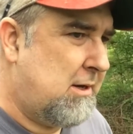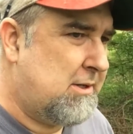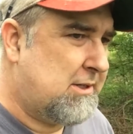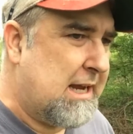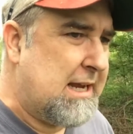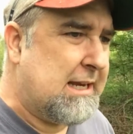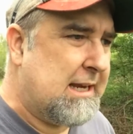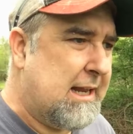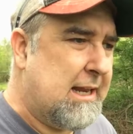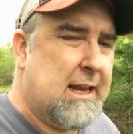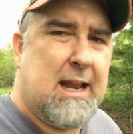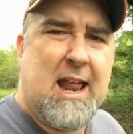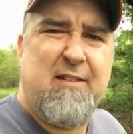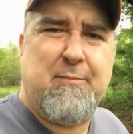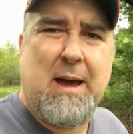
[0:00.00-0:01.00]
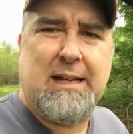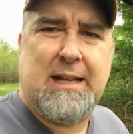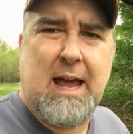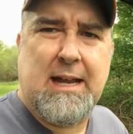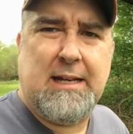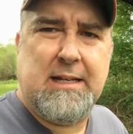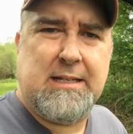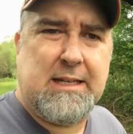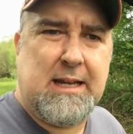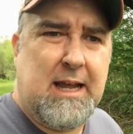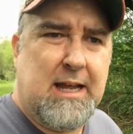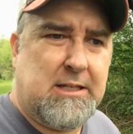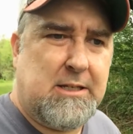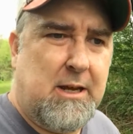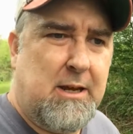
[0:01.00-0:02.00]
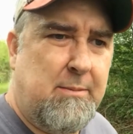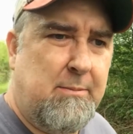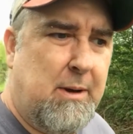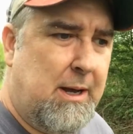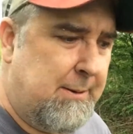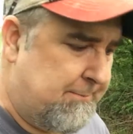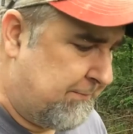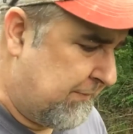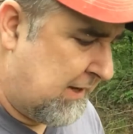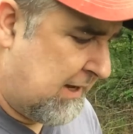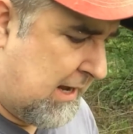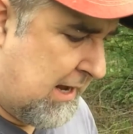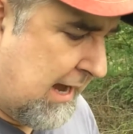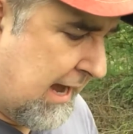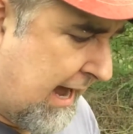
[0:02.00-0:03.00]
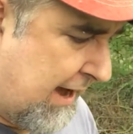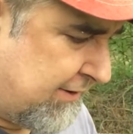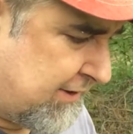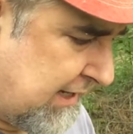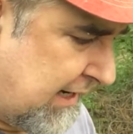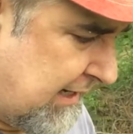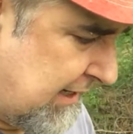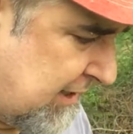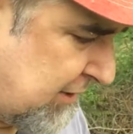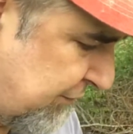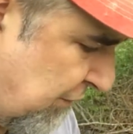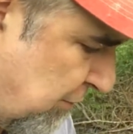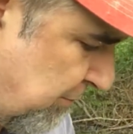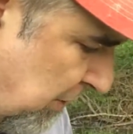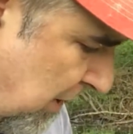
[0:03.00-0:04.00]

seeded it, and I've maintained it since. But I seeded this food